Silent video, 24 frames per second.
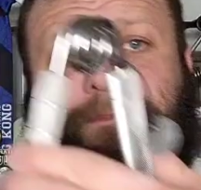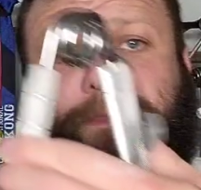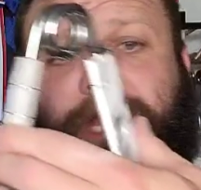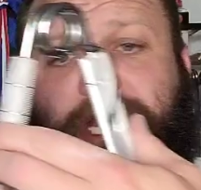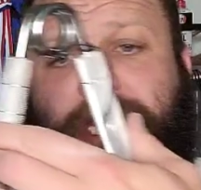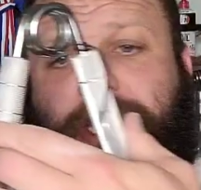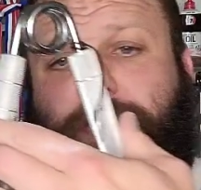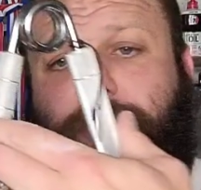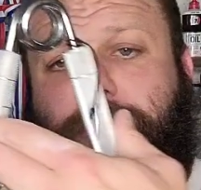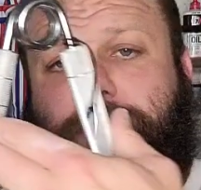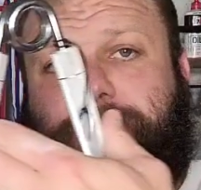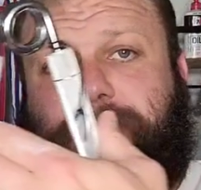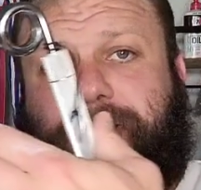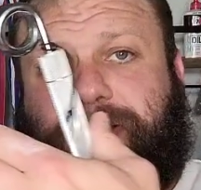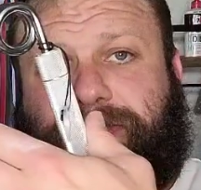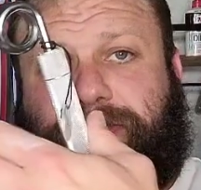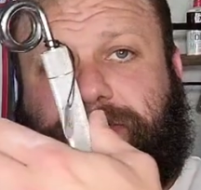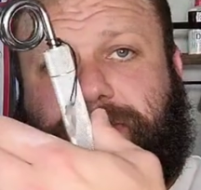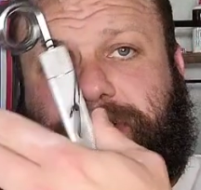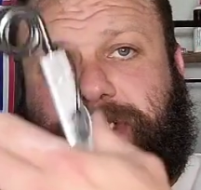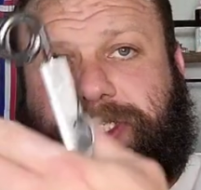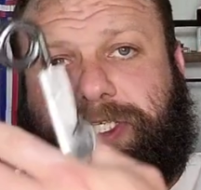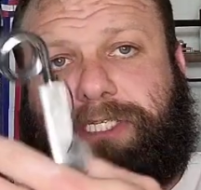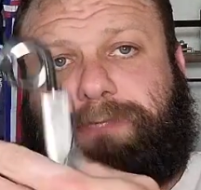and you would measure
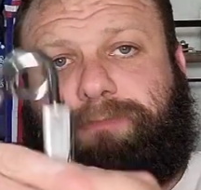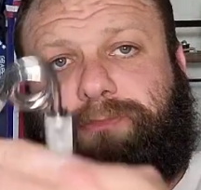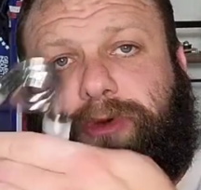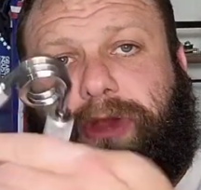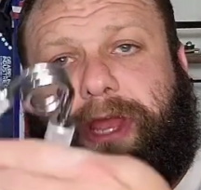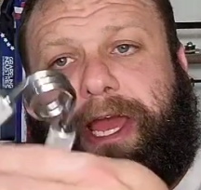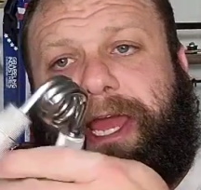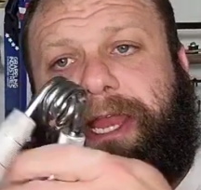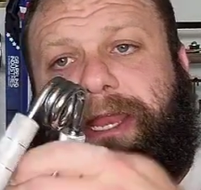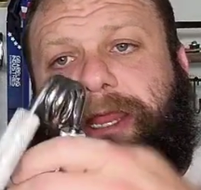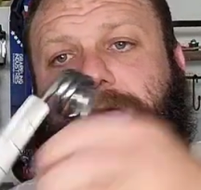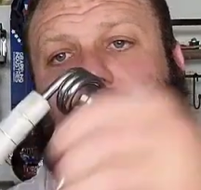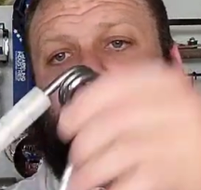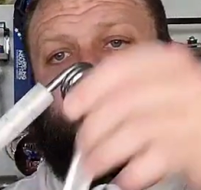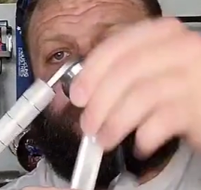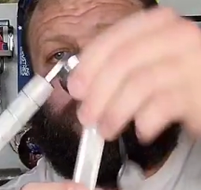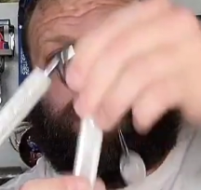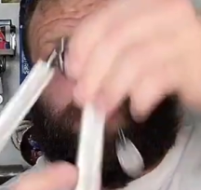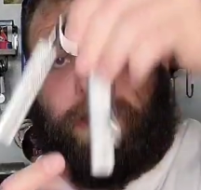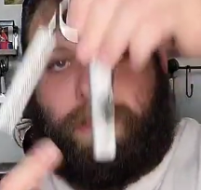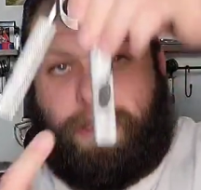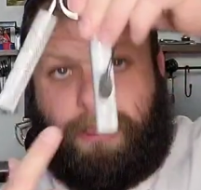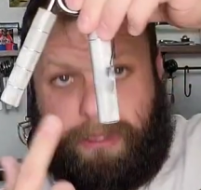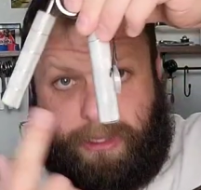the spread
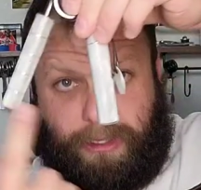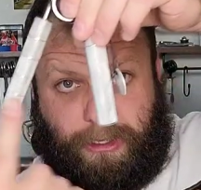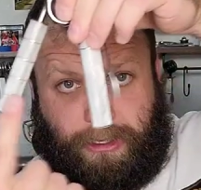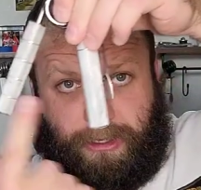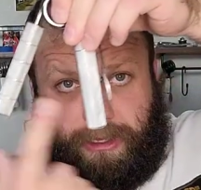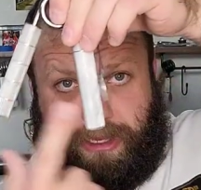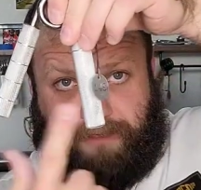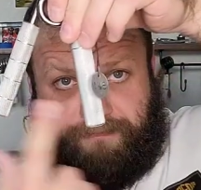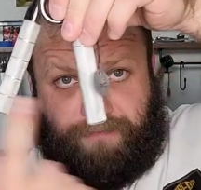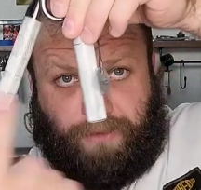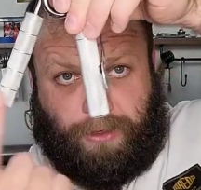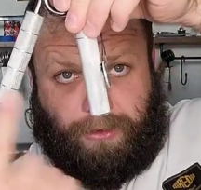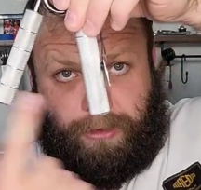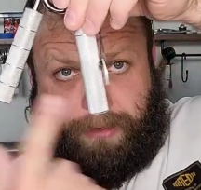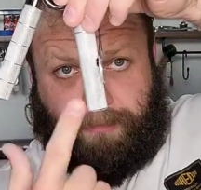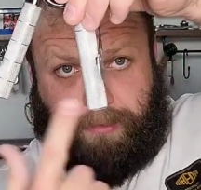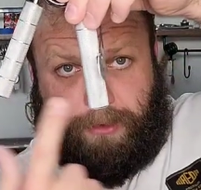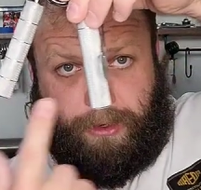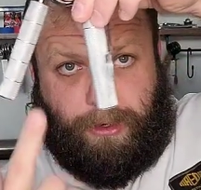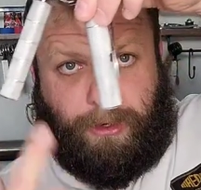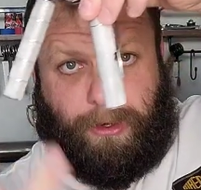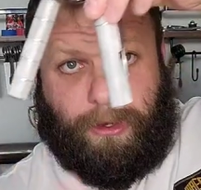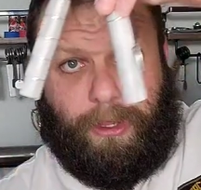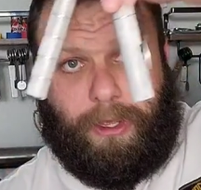of the
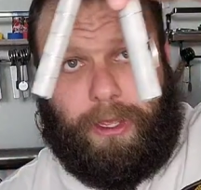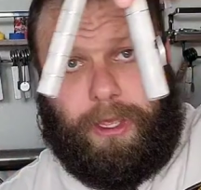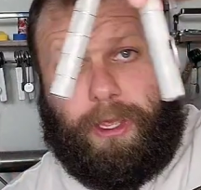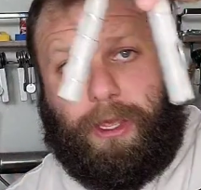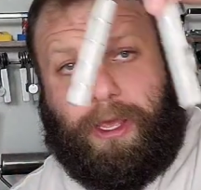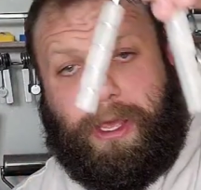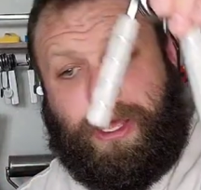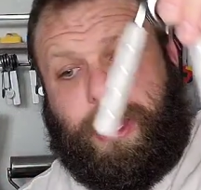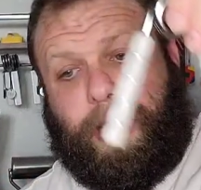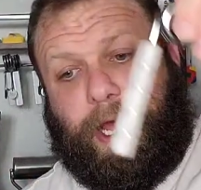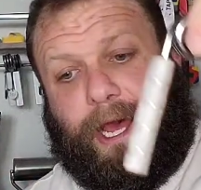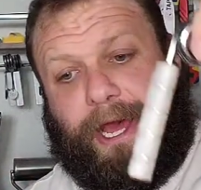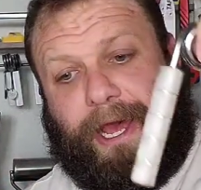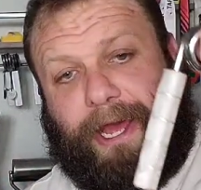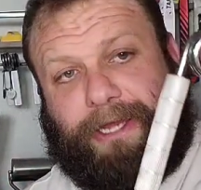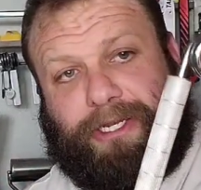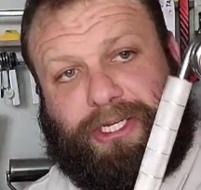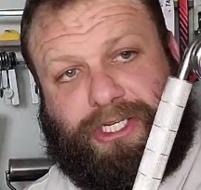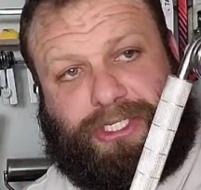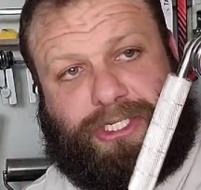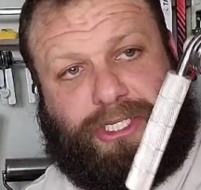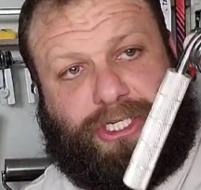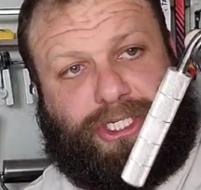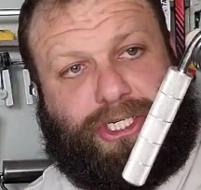gripper
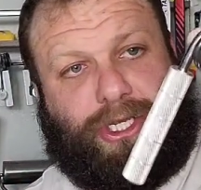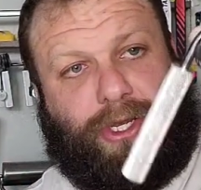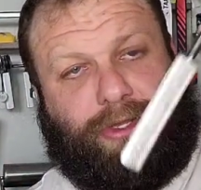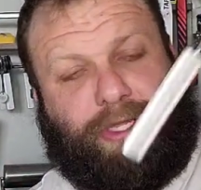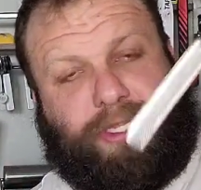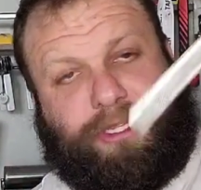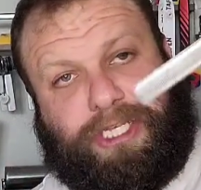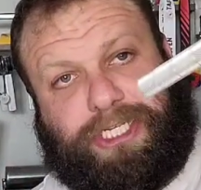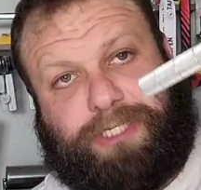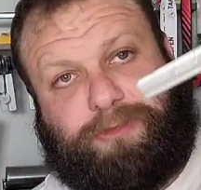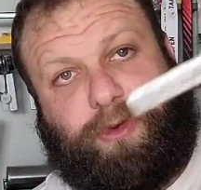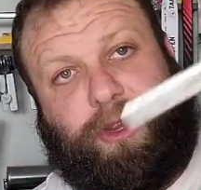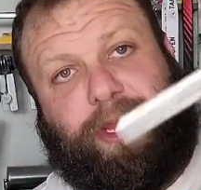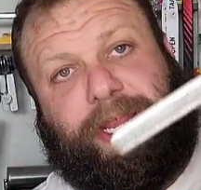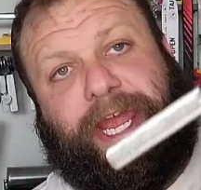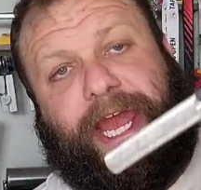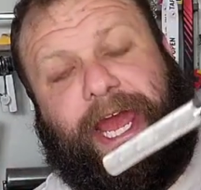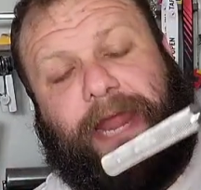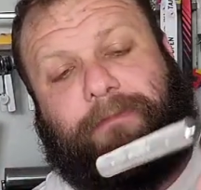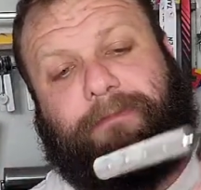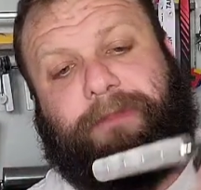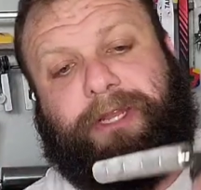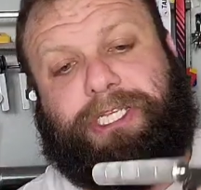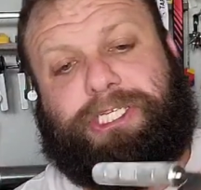just to show that the spring
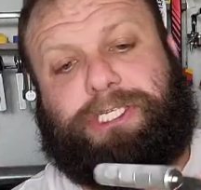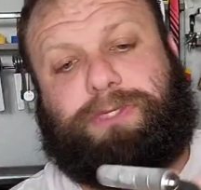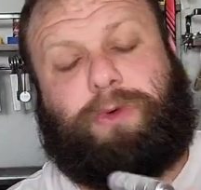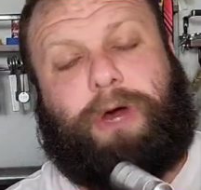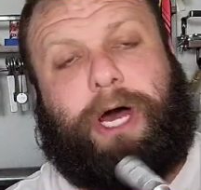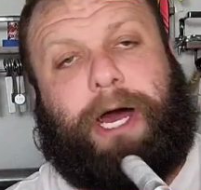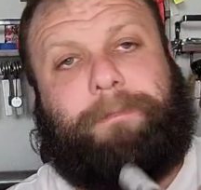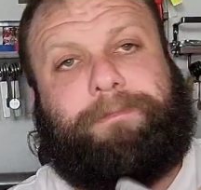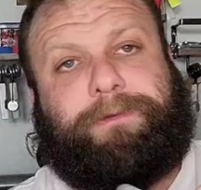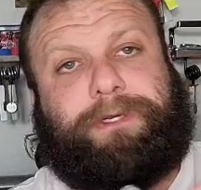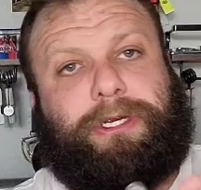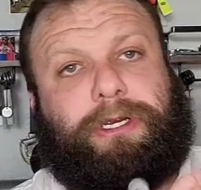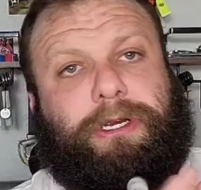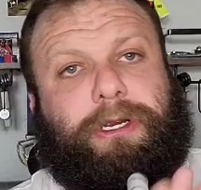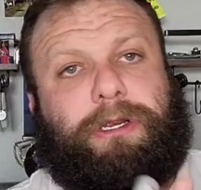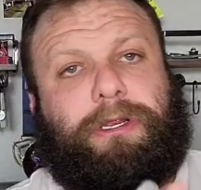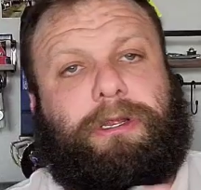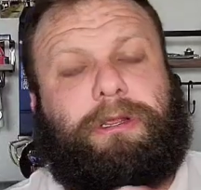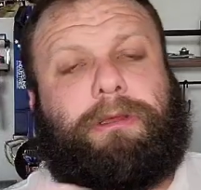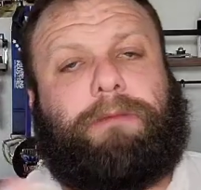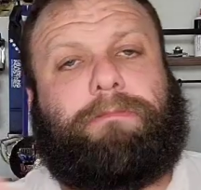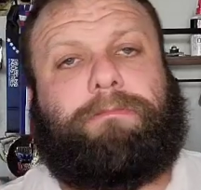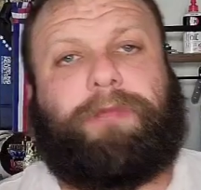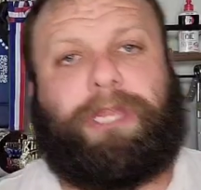hadn't been swapped or
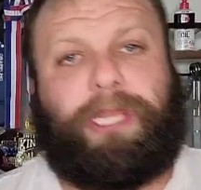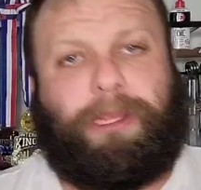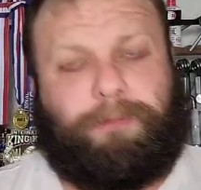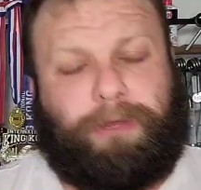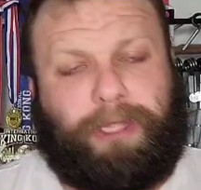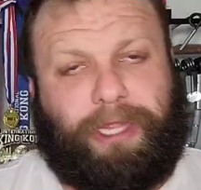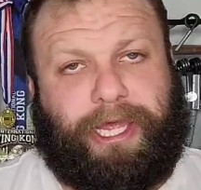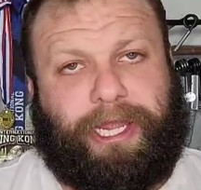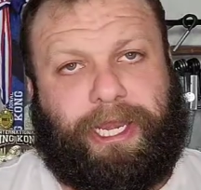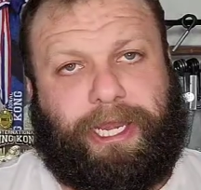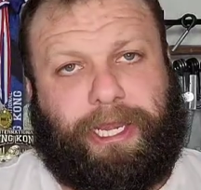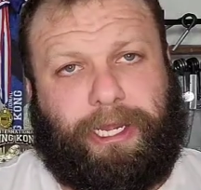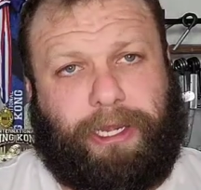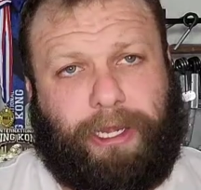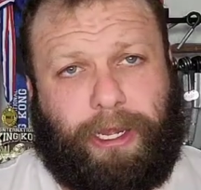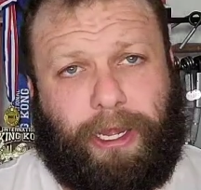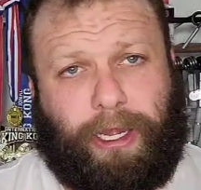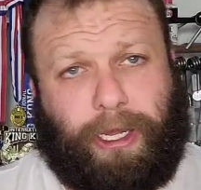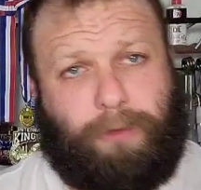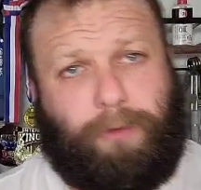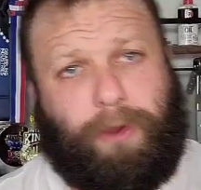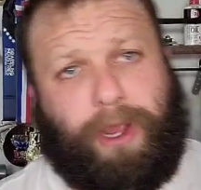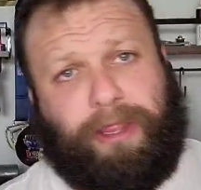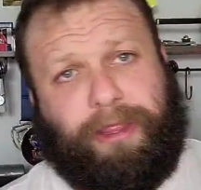manipulated in
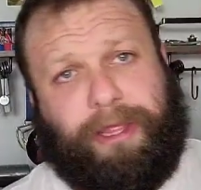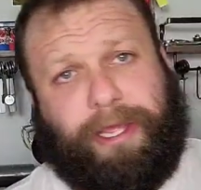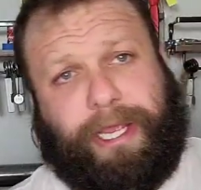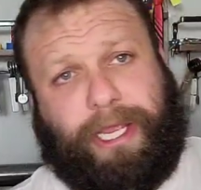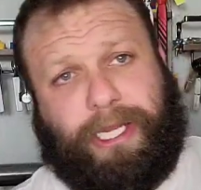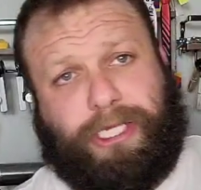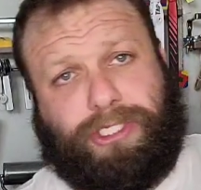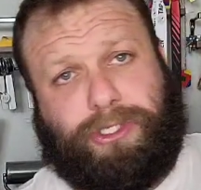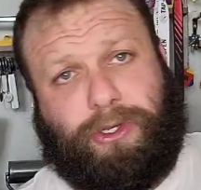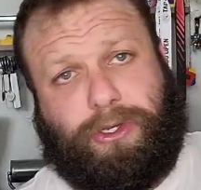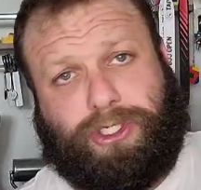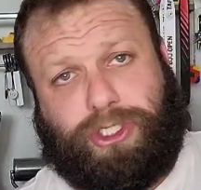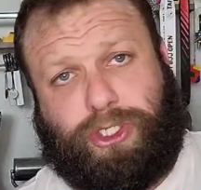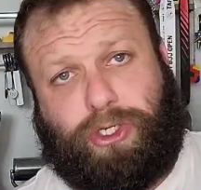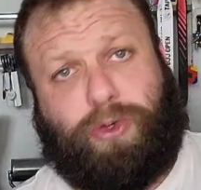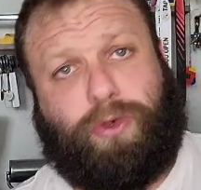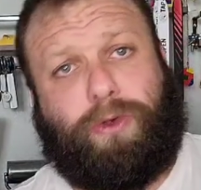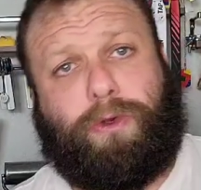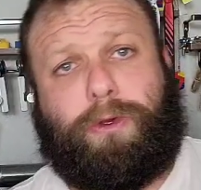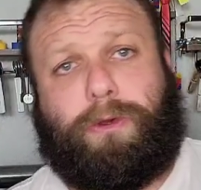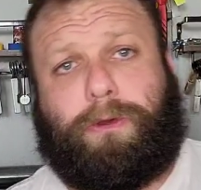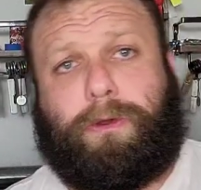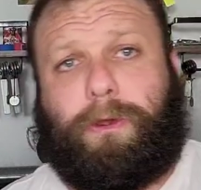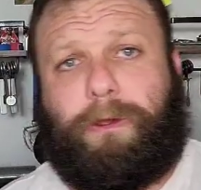any way like I showed you
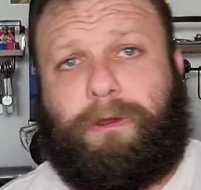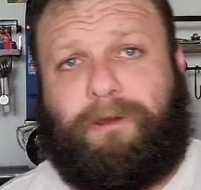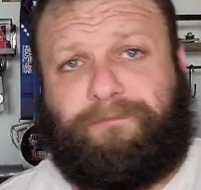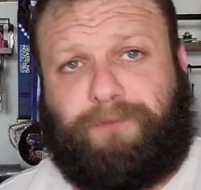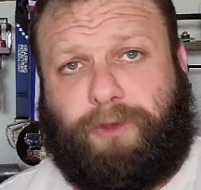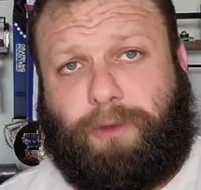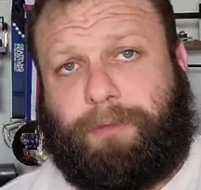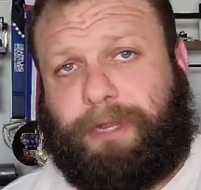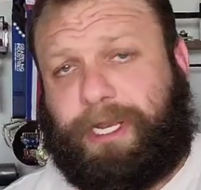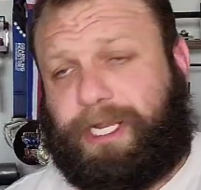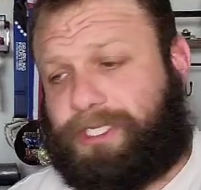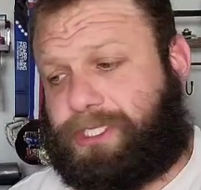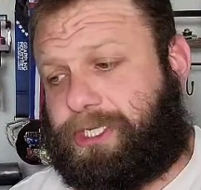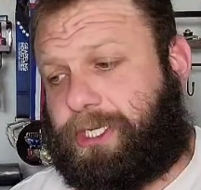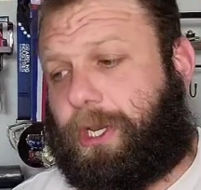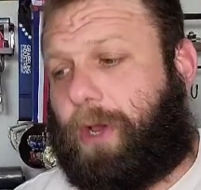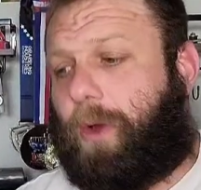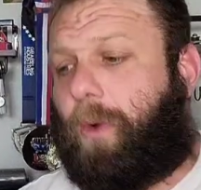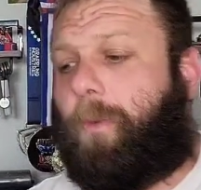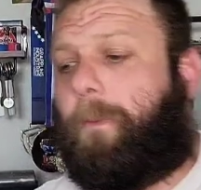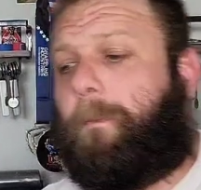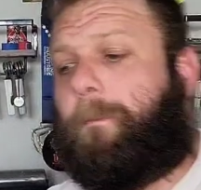a few minutes ago.